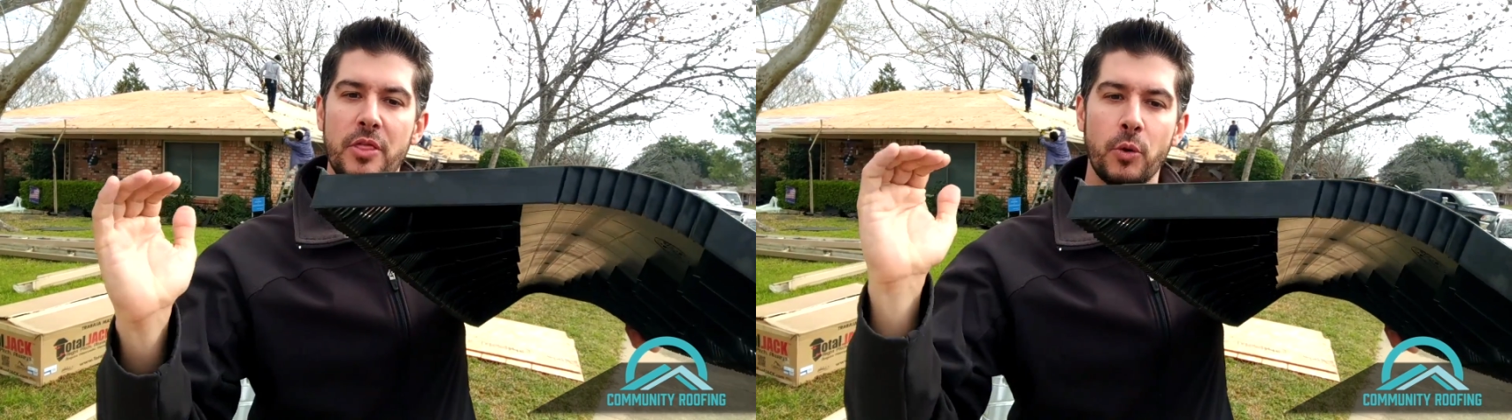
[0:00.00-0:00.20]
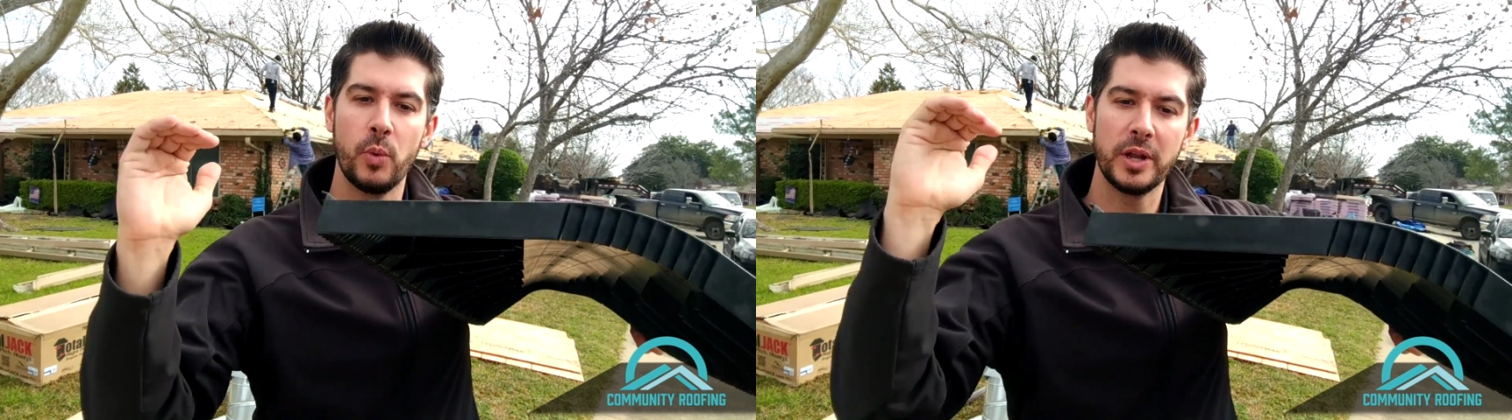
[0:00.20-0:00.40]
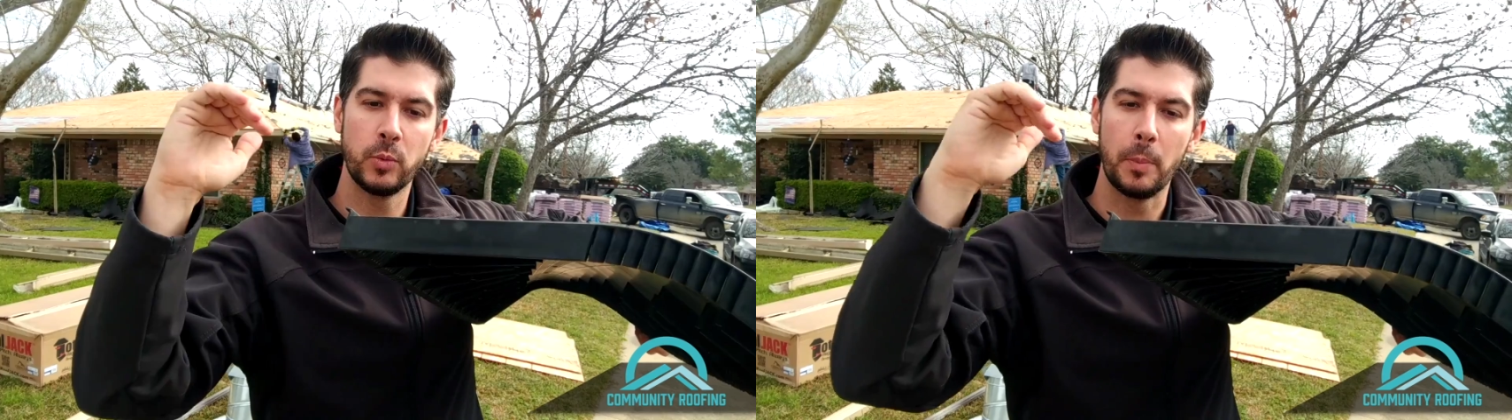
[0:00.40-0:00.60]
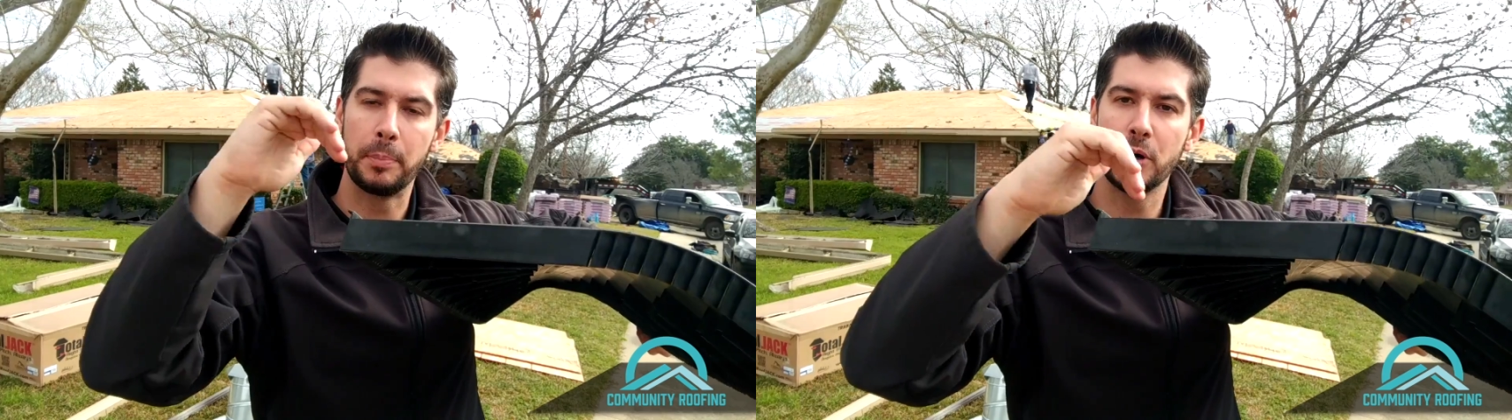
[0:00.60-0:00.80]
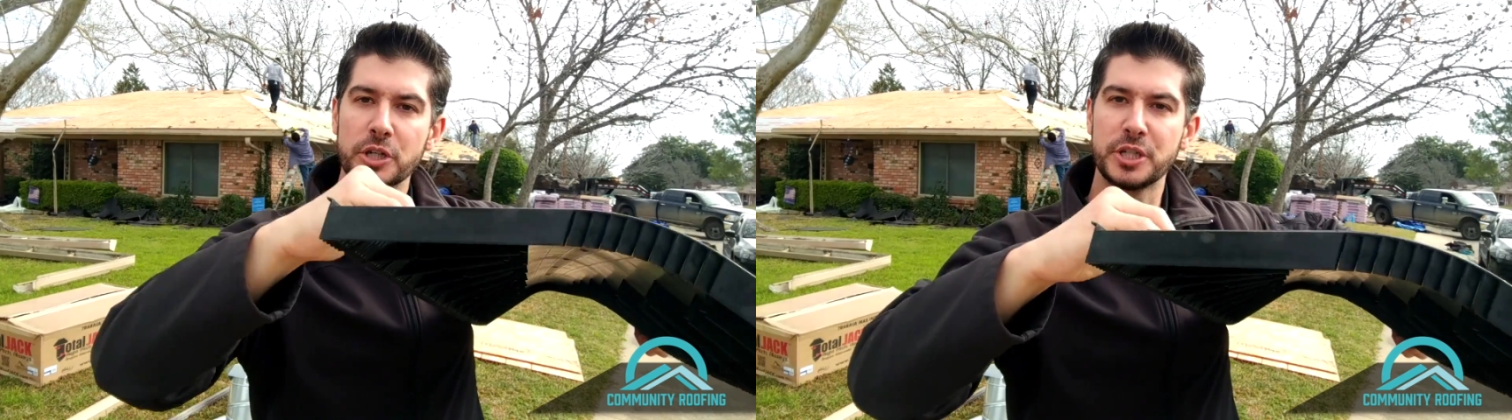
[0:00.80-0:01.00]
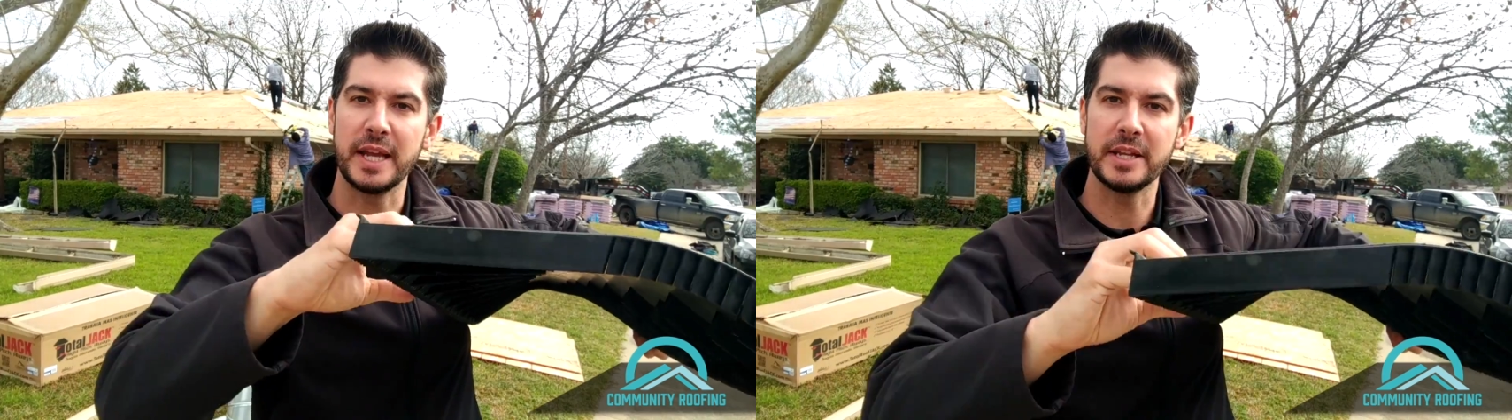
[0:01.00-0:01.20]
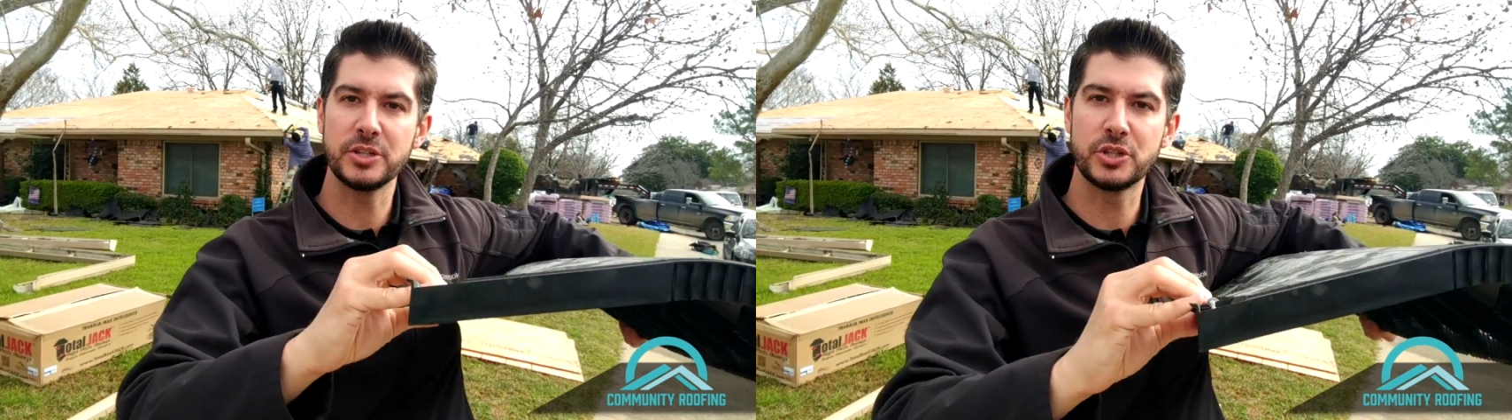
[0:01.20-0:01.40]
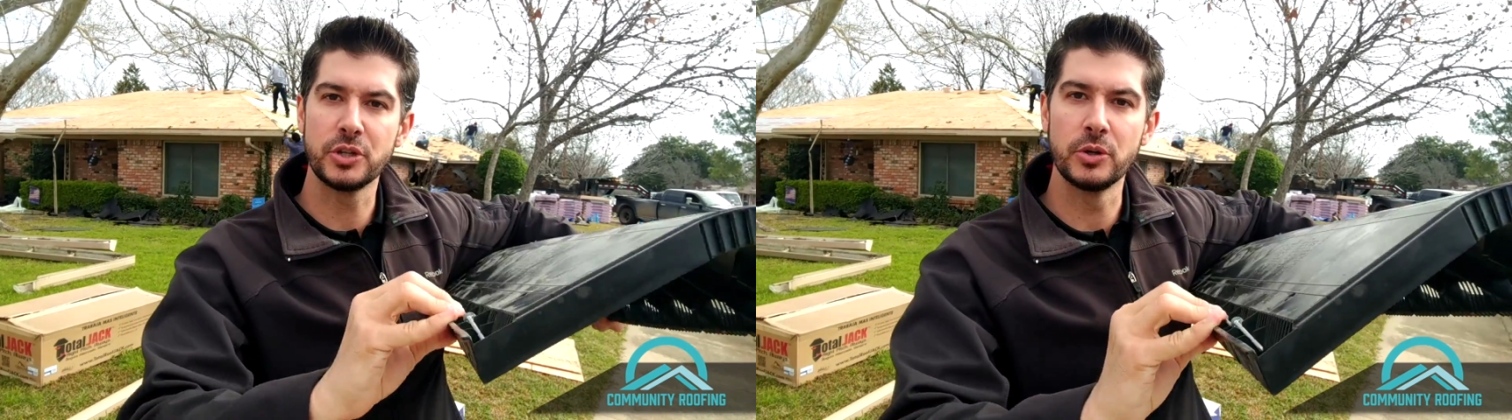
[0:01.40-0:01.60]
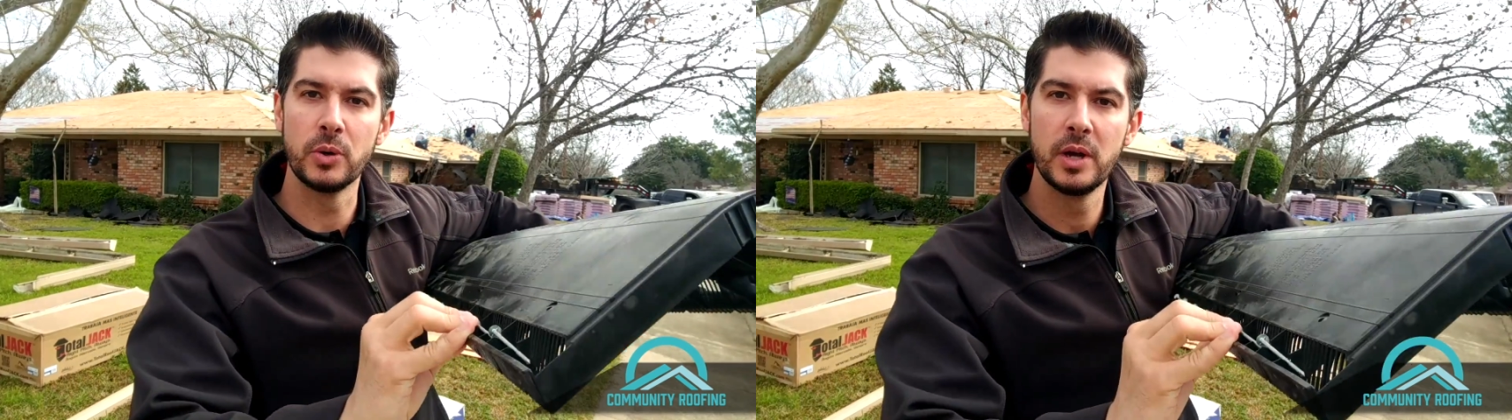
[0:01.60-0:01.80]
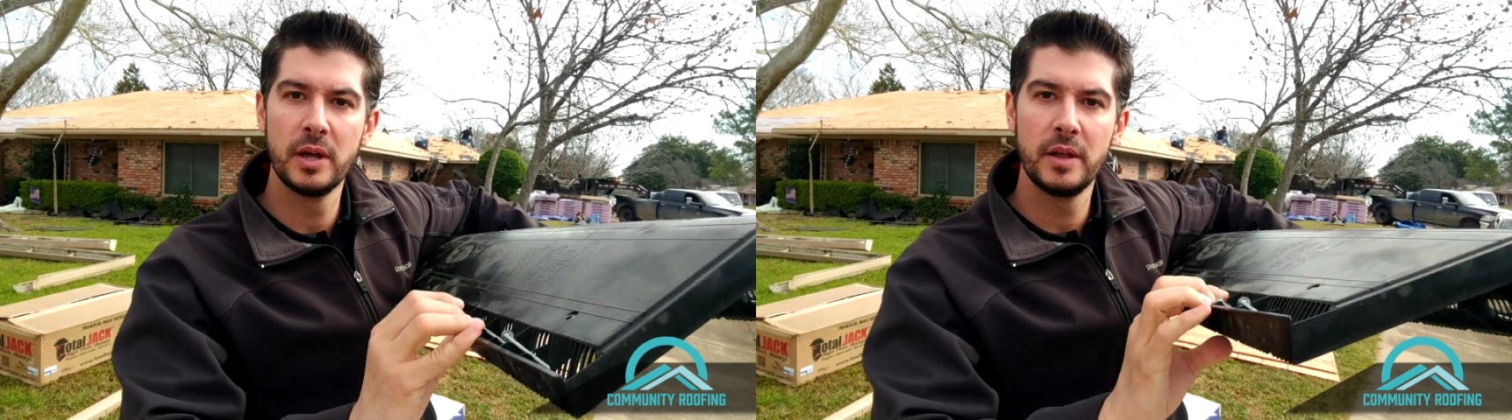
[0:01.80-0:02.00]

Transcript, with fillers: the wind will push into